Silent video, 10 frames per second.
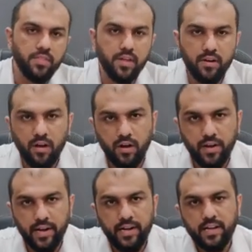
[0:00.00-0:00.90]
There
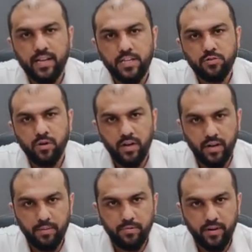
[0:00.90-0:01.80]
are intellectual
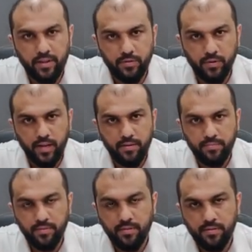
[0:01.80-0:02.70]
labor as well.
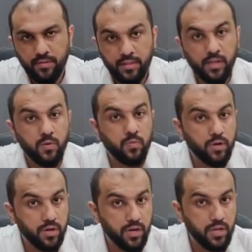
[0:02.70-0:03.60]
They
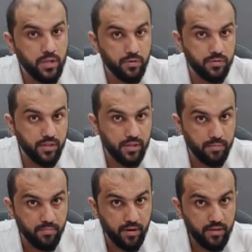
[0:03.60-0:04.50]
work using
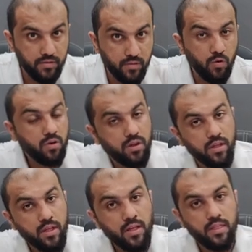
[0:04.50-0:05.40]
their brains
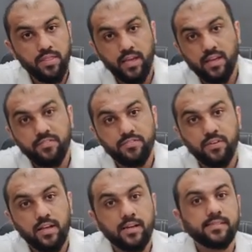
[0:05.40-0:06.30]
or they give
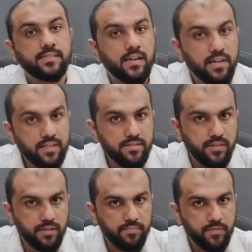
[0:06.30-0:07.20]

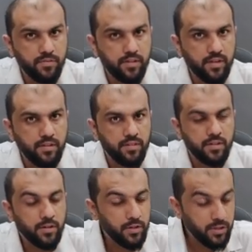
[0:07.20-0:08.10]
consultancy. So
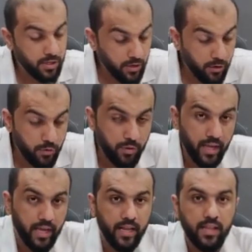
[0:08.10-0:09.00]
they're not
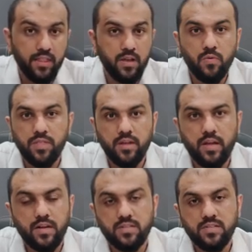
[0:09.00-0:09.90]
doing anything with their
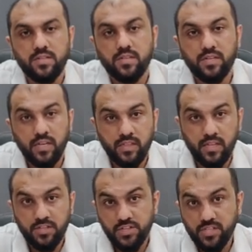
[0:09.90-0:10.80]
hands.
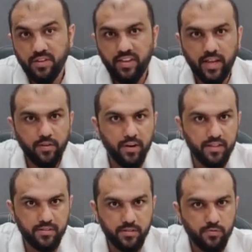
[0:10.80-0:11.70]
They're just giving
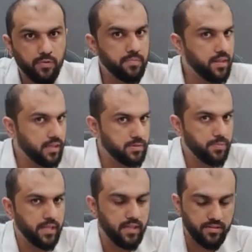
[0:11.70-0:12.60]
advices from their
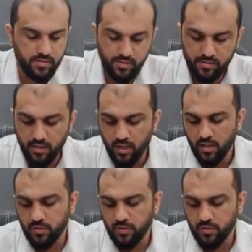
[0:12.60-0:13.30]
experiences.